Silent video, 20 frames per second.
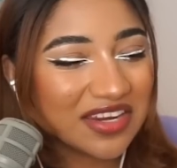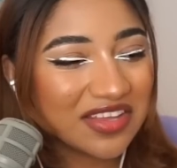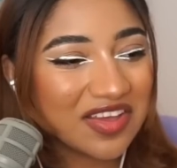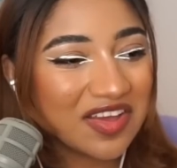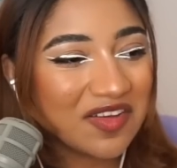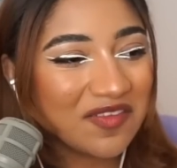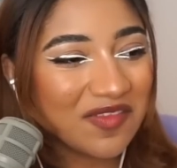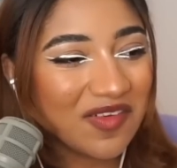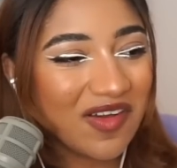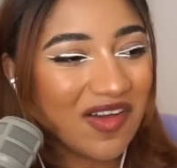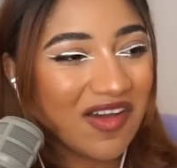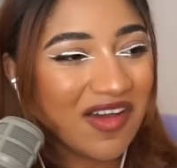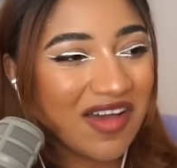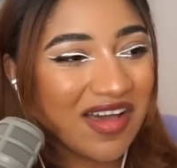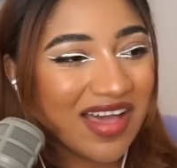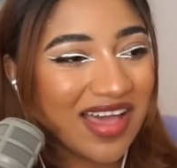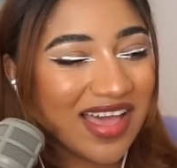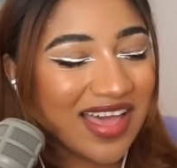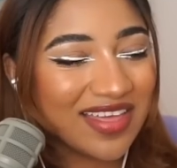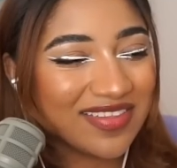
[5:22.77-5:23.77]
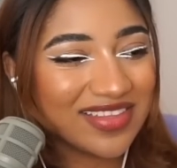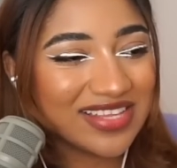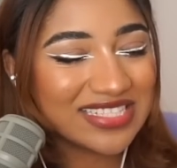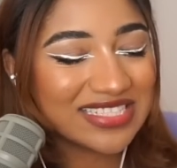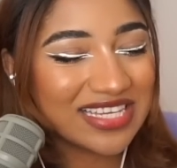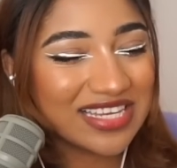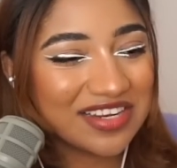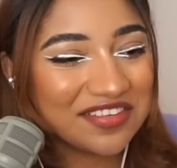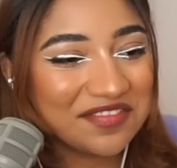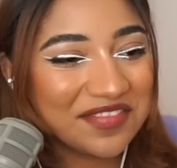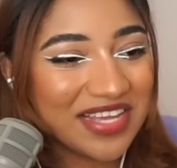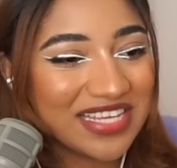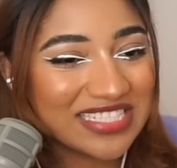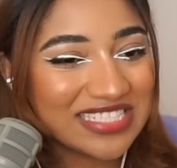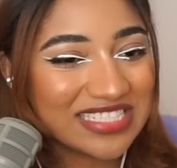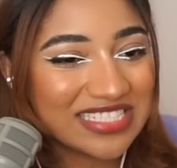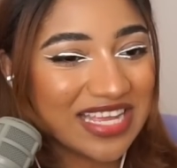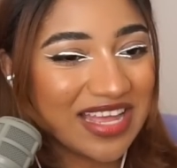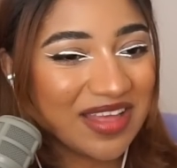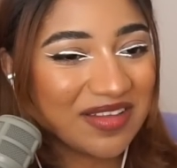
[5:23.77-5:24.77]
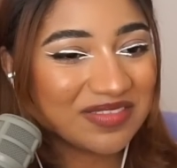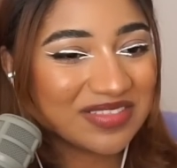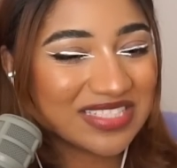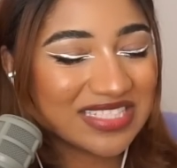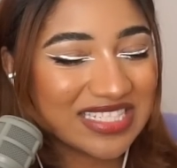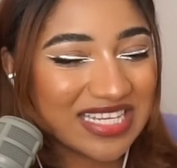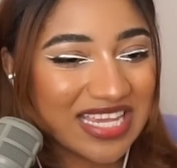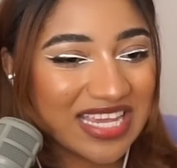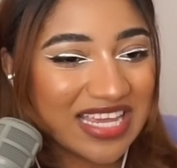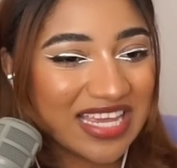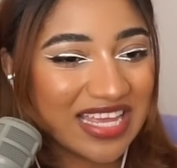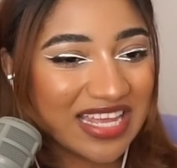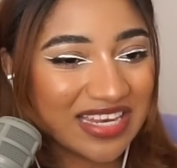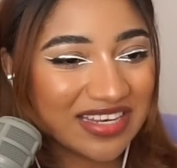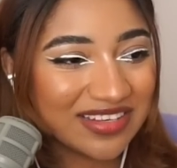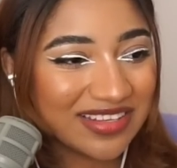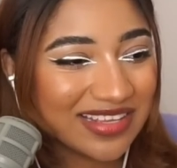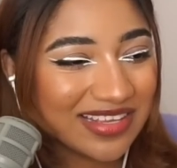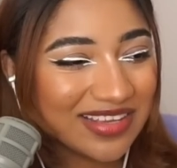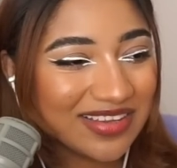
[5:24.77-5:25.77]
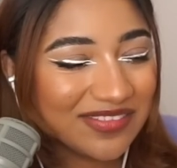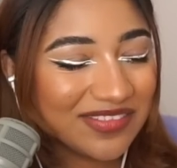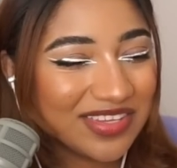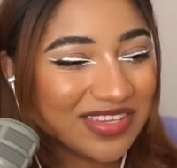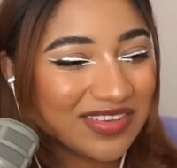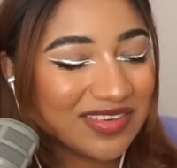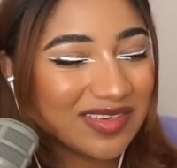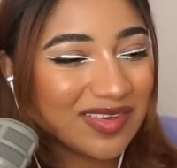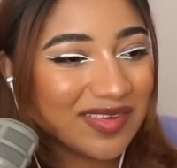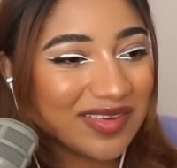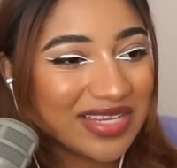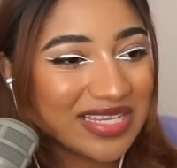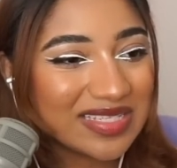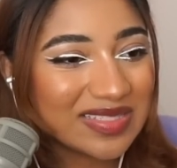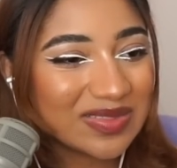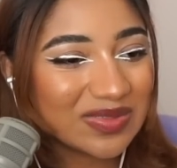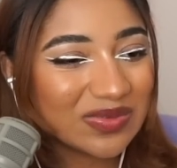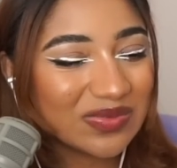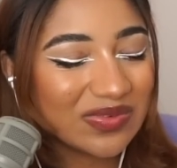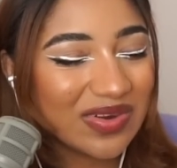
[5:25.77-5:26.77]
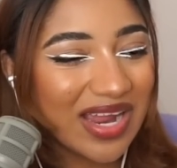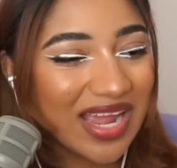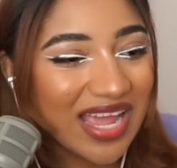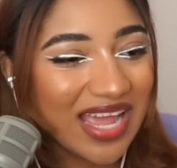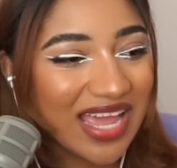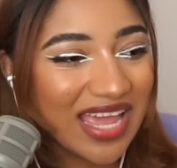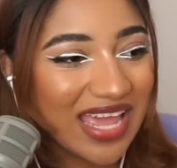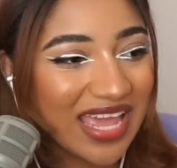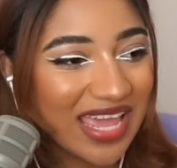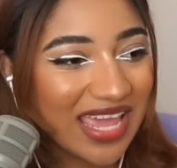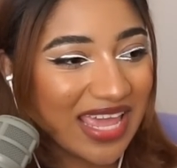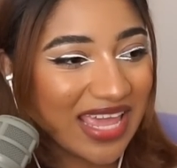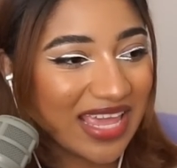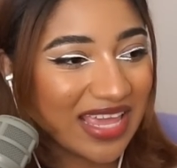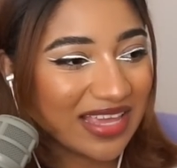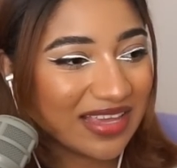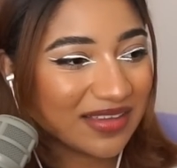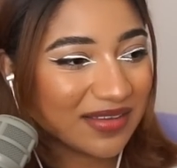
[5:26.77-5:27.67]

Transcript: come on. That's kind of messed up, Stan. When you know he's right.